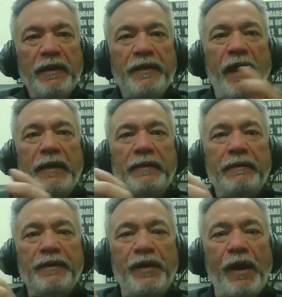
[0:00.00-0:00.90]
Yet,
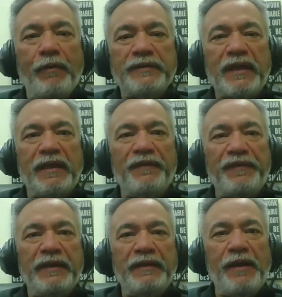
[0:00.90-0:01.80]
as
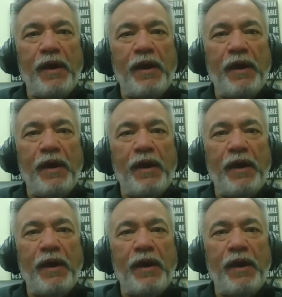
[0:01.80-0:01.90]
Clifton